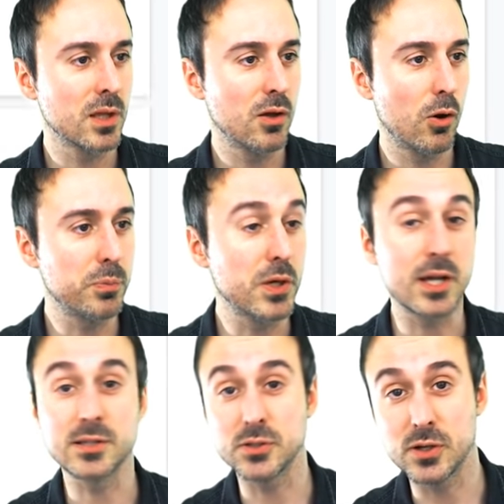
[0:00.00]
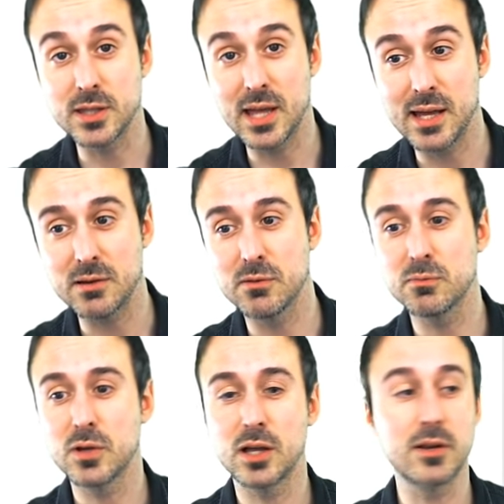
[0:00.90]
Hope you guys enjoyed that.
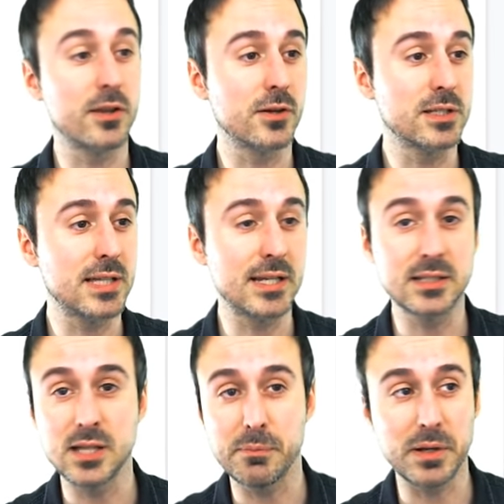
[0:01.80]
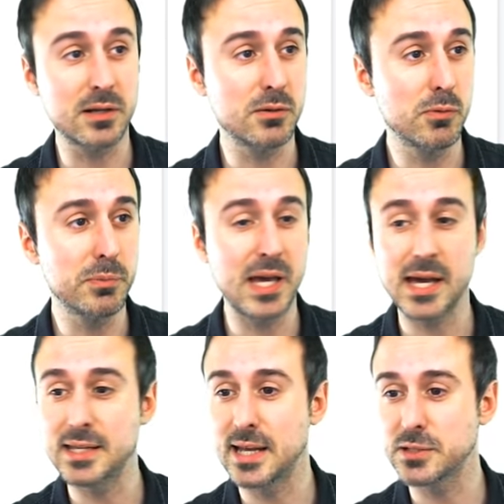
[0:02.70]
Another exciting topic will be
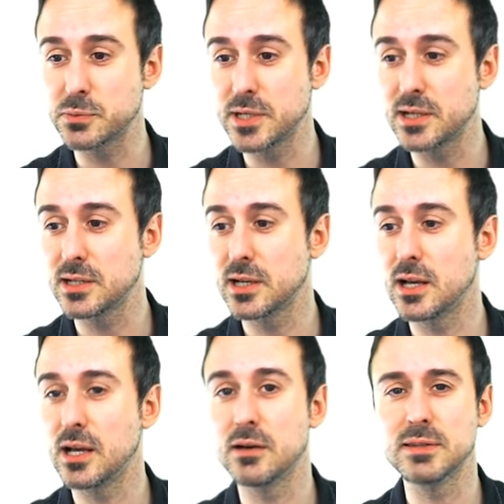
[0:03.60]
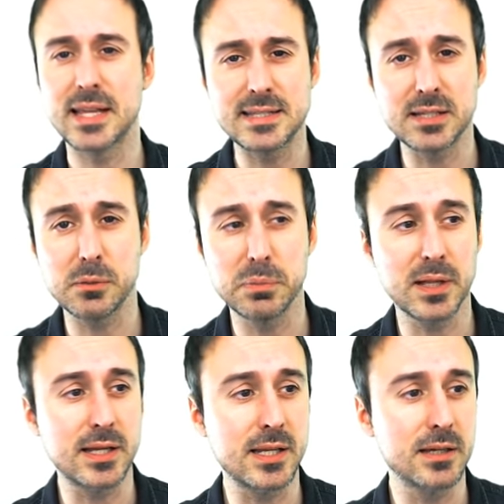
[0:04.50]
had next week. Uh, less
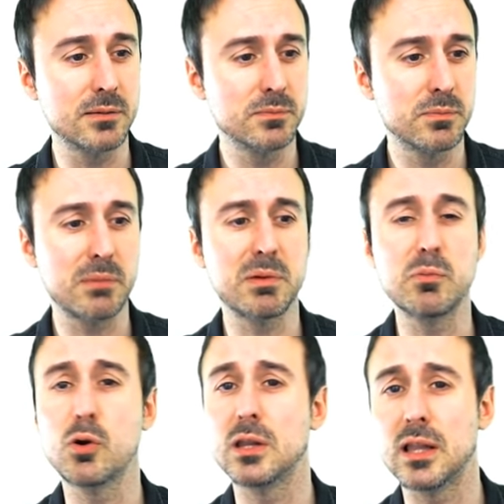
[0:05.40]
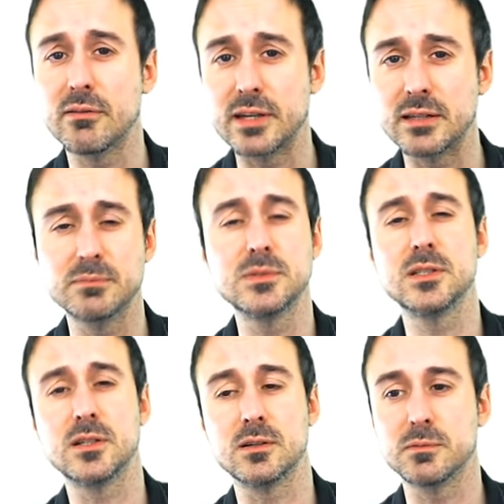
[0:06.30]
complainy maybe more lovey, you
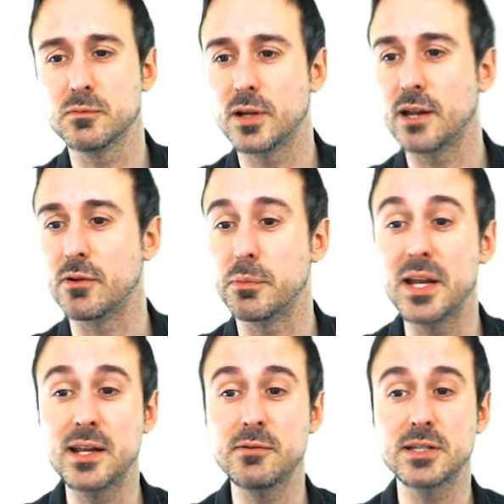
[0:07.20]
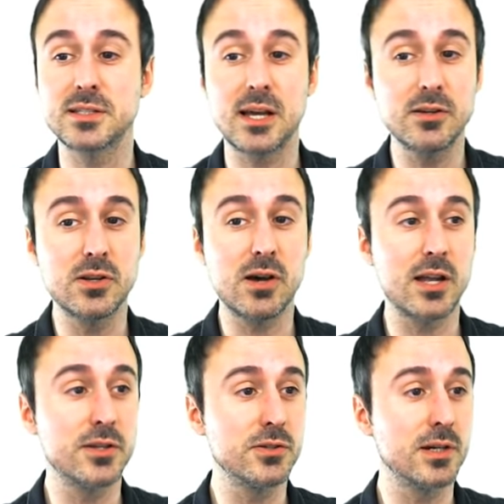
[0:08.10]
know, whatever. But anyways, now you know how
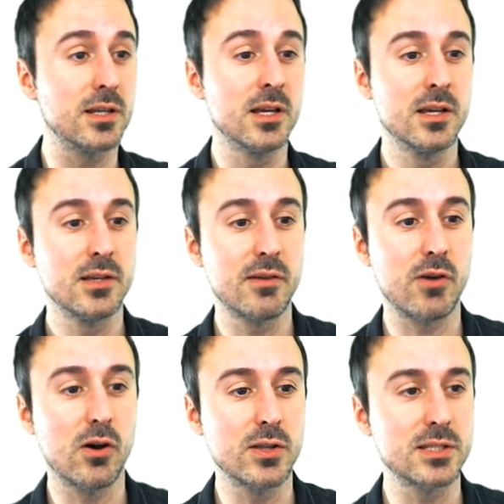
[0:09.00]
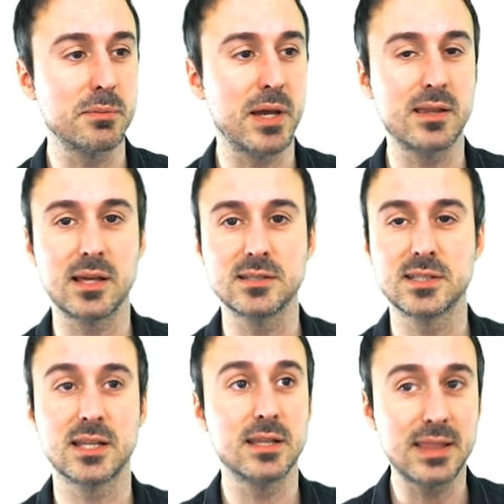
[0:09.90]
to do it. You have all these amazing
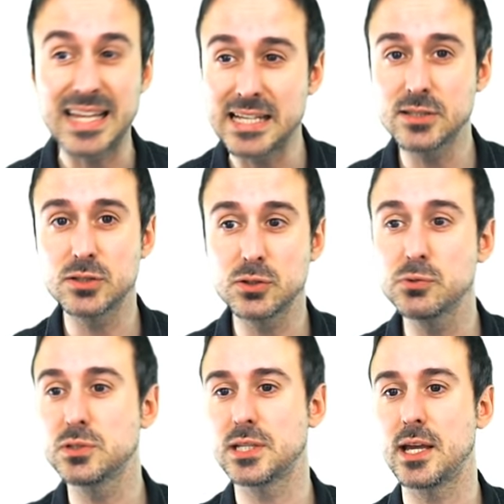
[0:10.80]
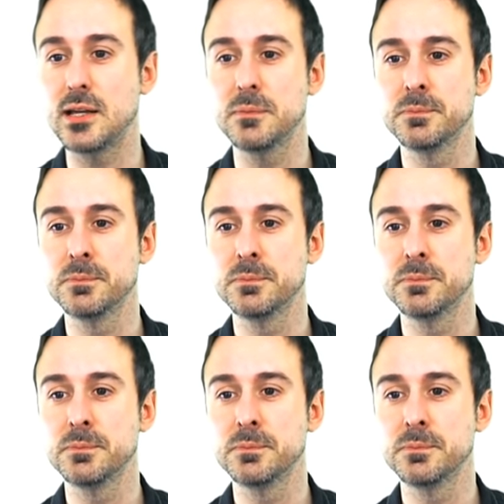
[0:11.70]
things to say.